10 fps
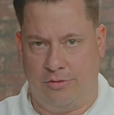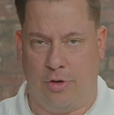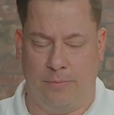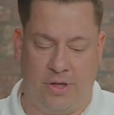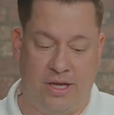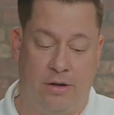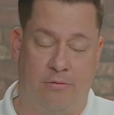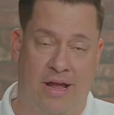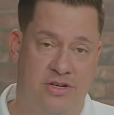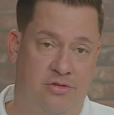So I'm looking at a
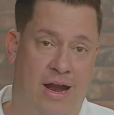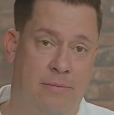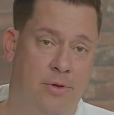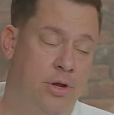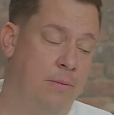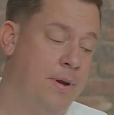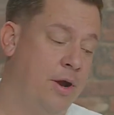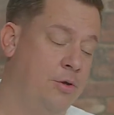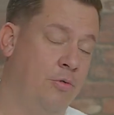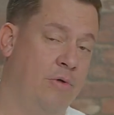ranch rambler
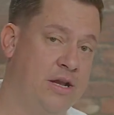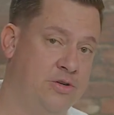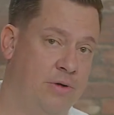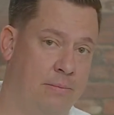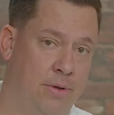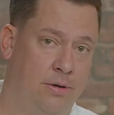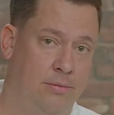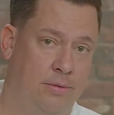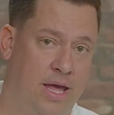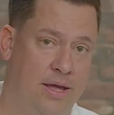compared to a ranch rambler,
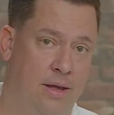okay?